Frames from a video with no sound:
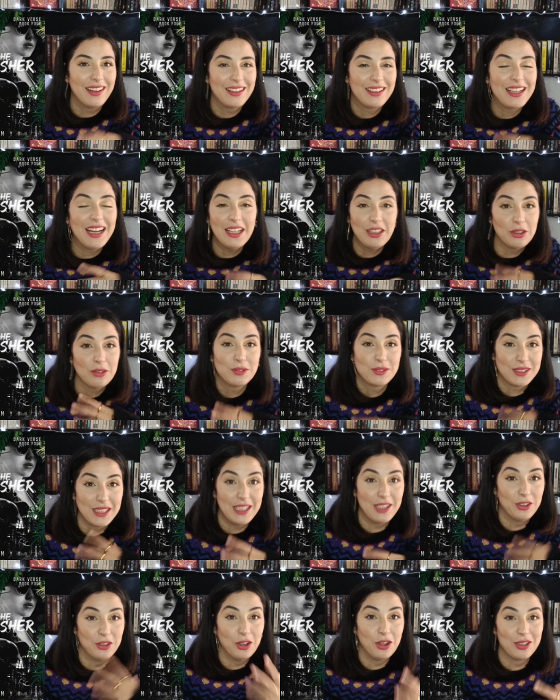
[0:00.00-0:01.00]
kind of
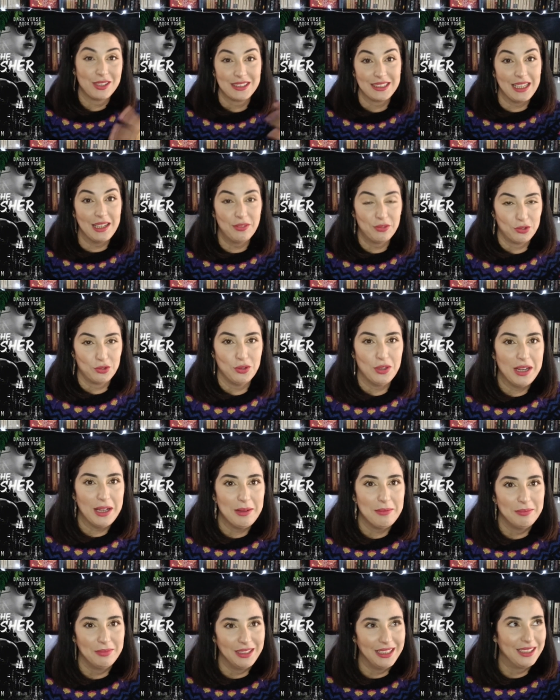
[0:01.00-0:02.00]
selling herself to
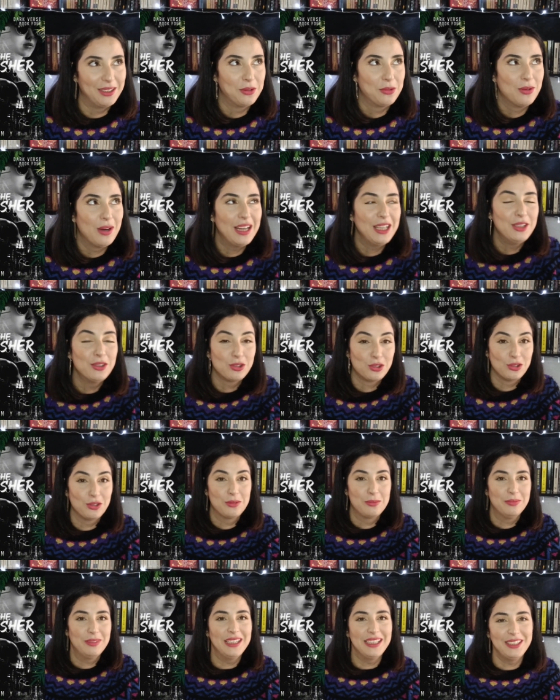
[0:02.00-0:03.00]
him, like why he
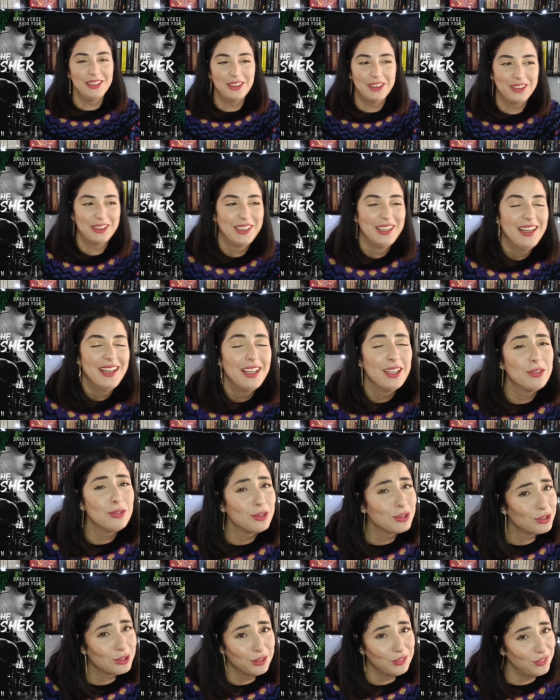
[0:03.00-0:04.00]
should marry her. It
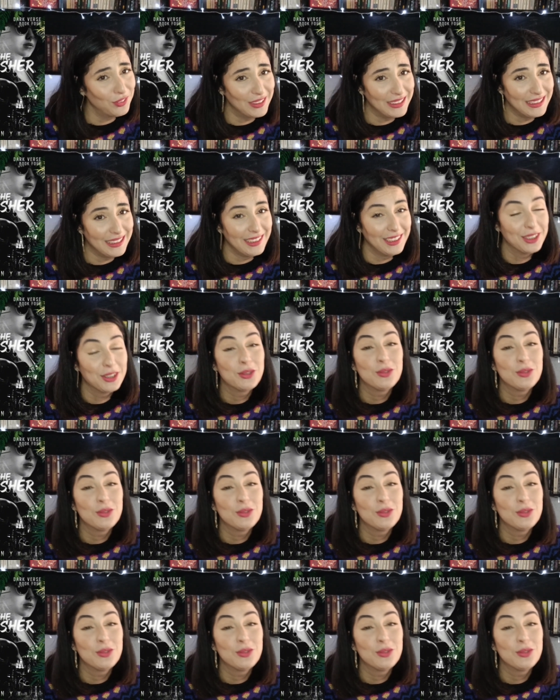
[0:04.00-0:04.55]
was so funny,